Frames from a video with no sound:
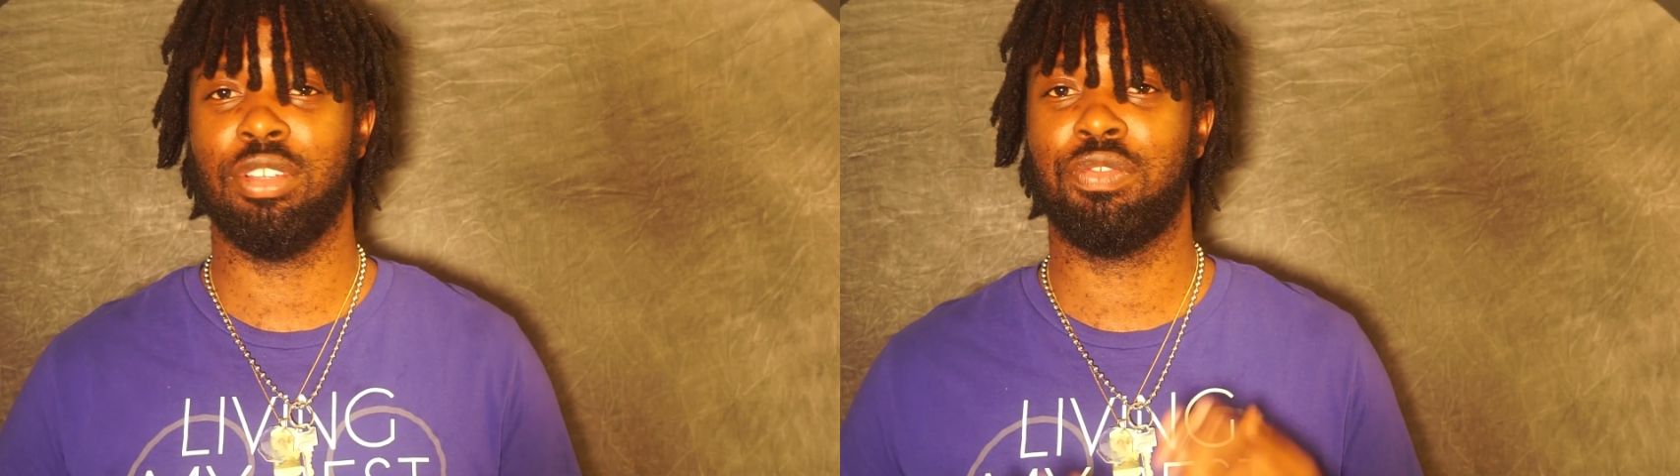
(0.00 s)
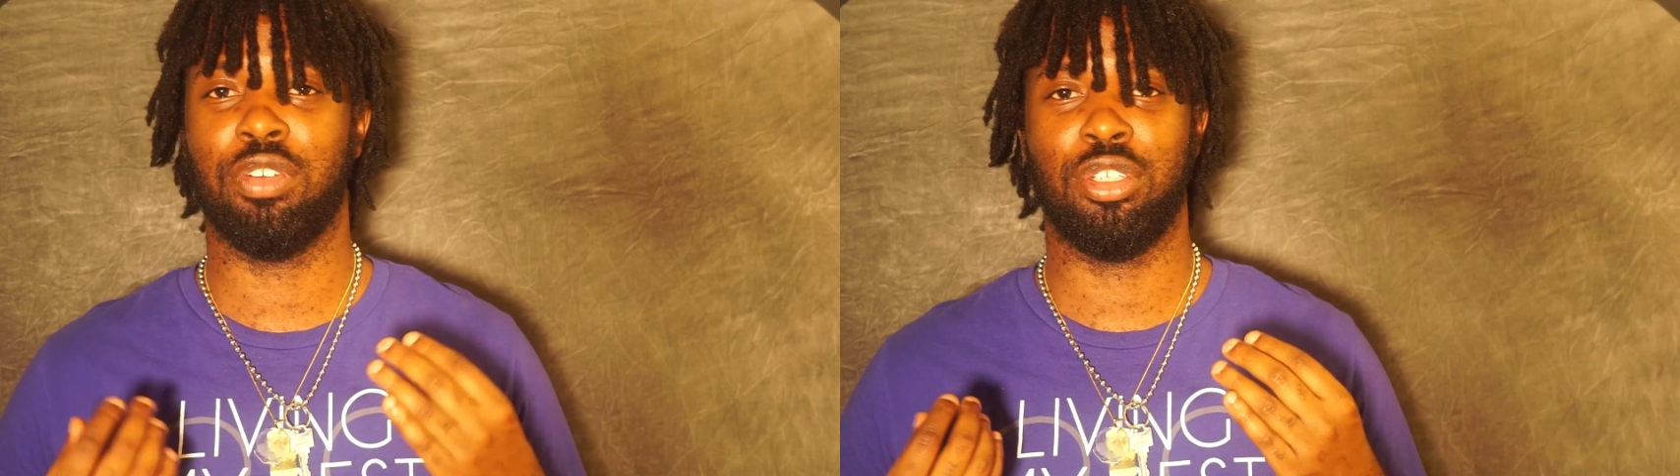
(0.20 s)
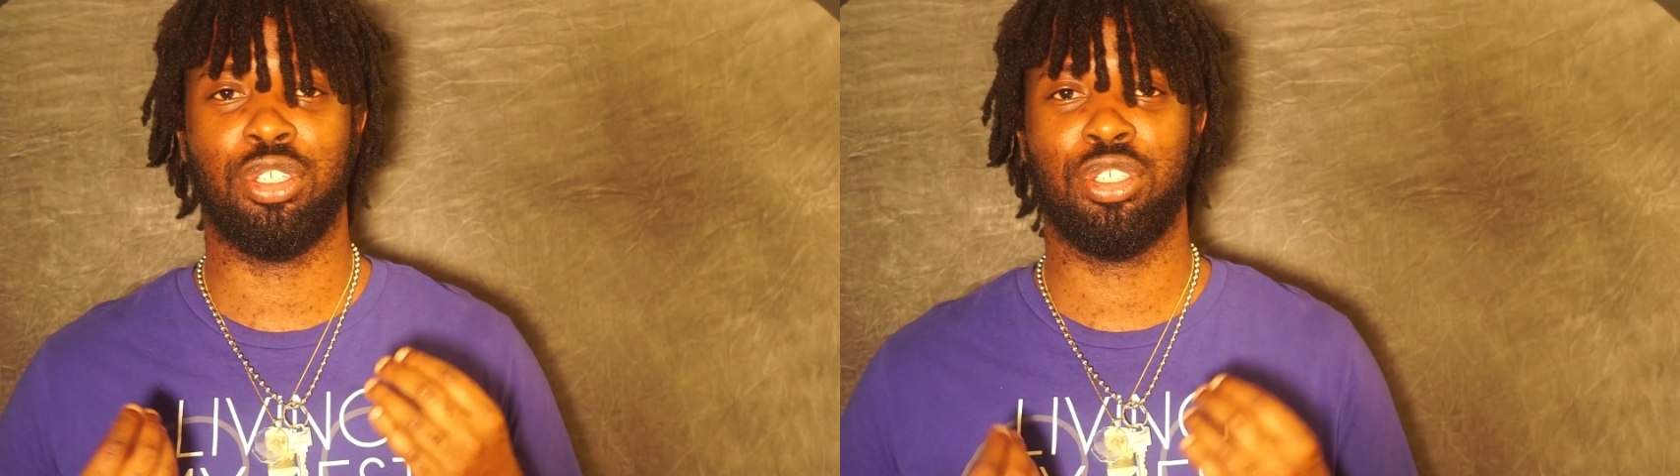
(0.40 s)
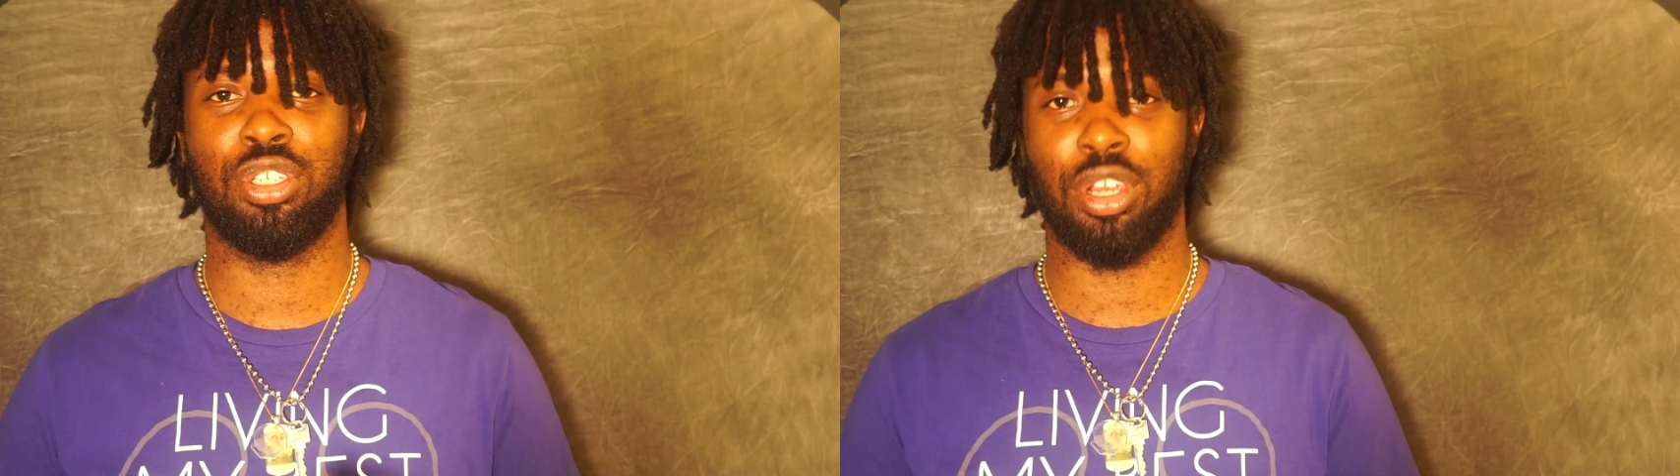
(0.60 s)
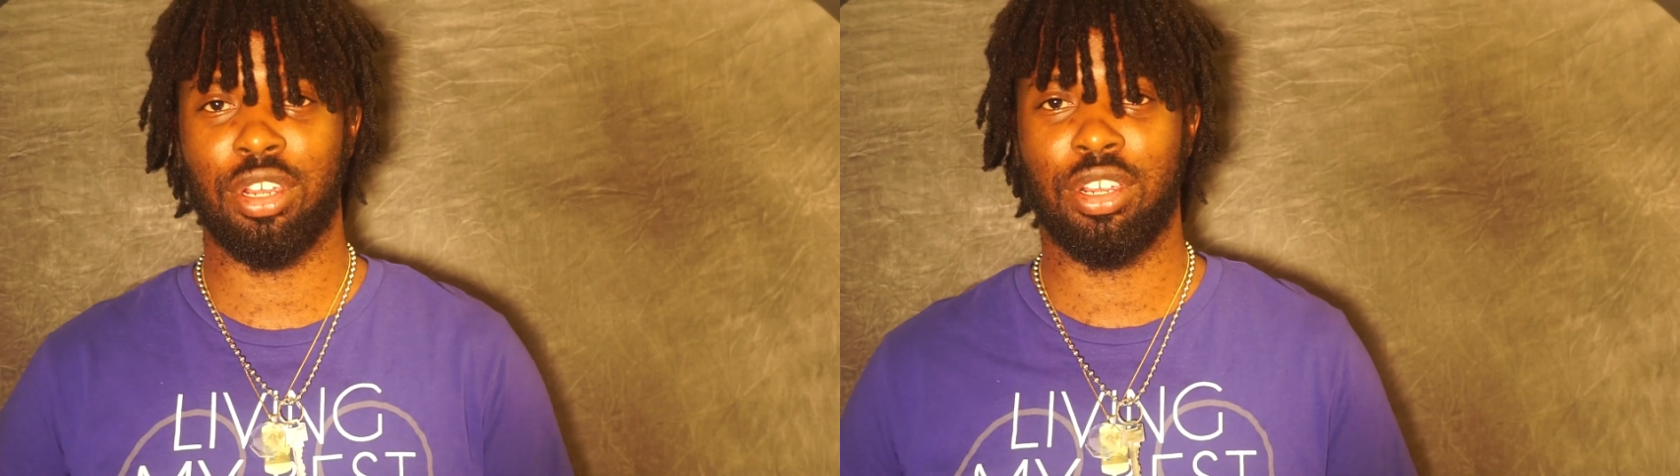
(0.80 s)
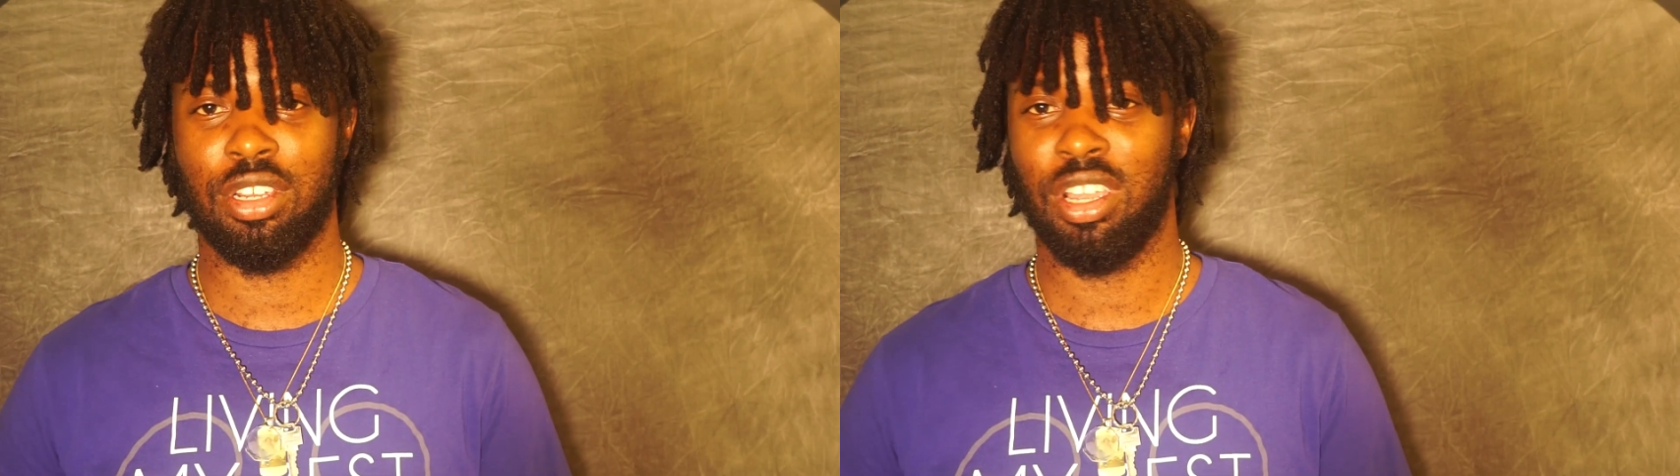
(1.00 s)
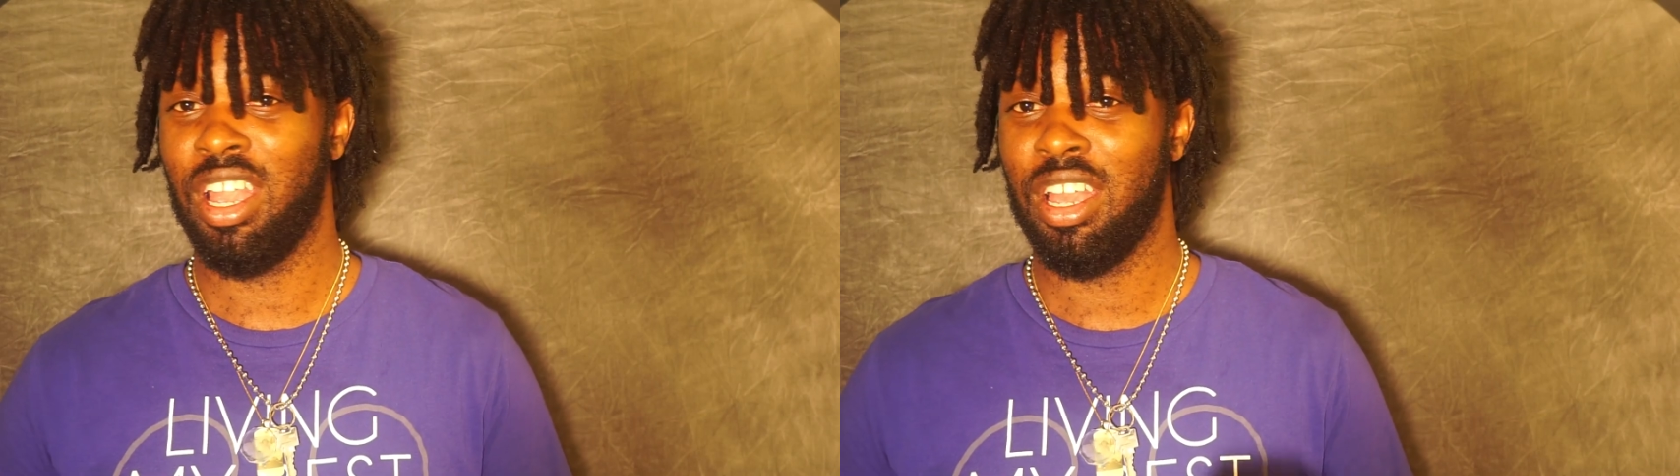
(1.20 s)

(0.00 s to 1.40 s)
is for sure